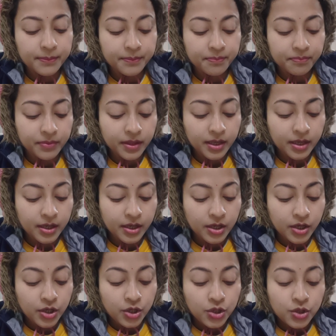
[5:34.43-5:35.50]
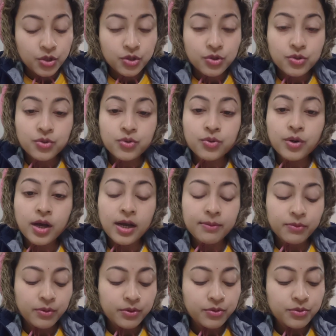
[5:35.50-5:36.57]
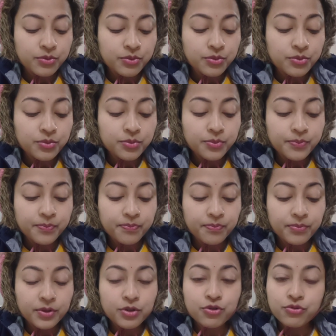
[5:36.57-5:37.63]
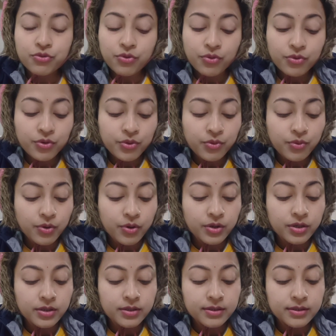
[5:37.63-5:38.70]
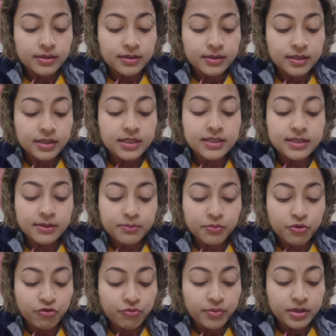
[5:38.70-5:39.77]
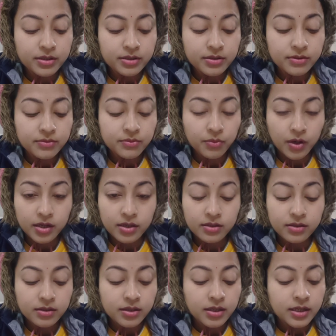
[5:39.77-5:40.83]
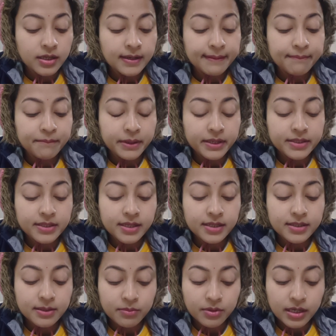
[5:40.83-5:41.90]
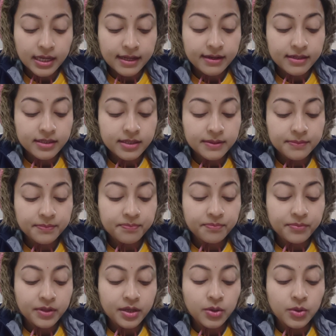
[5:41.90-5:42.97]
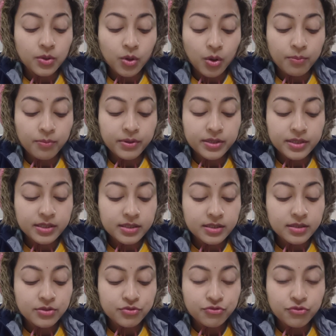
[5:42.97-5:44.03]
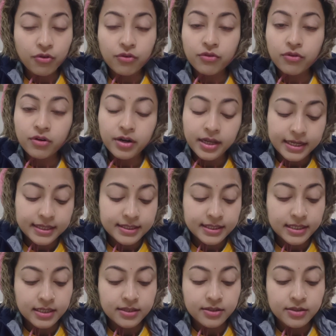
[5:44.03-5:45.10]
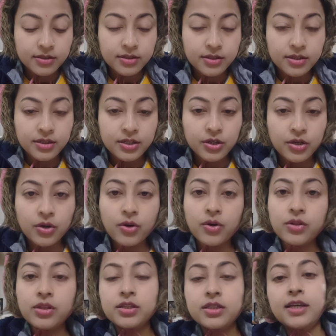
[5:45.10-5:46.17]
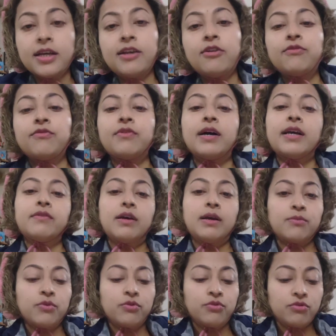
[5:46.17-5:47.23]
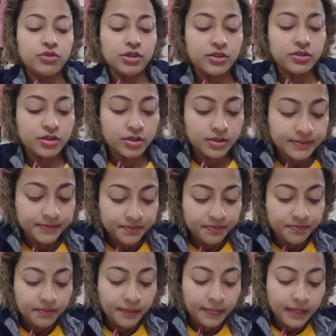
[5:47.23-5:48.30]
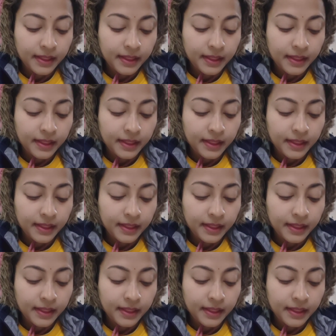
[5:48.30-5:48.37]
Okay. So I'm going to score you on needs improvement 1, basic, some clarity, competent, strong, or excellent. On the scale of 5, I'm going to judge it.